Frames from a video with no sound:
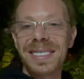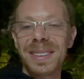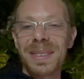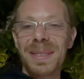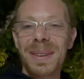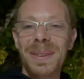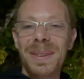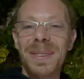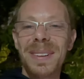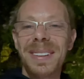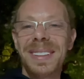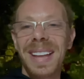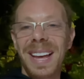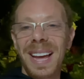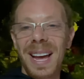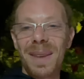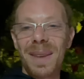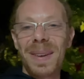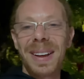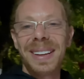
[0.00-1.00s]
me, Medea,
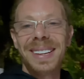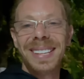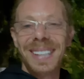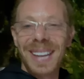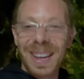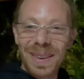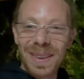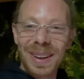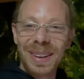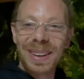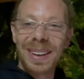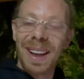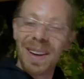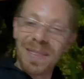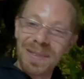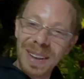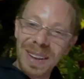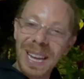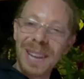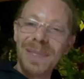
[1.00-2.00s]
man. Yeah man,
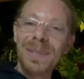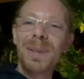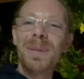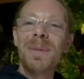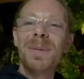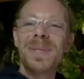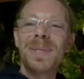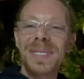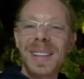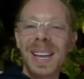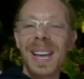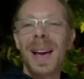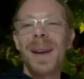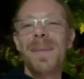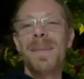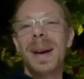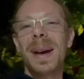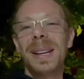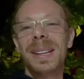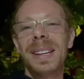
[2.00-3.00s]
lovely moves there, man.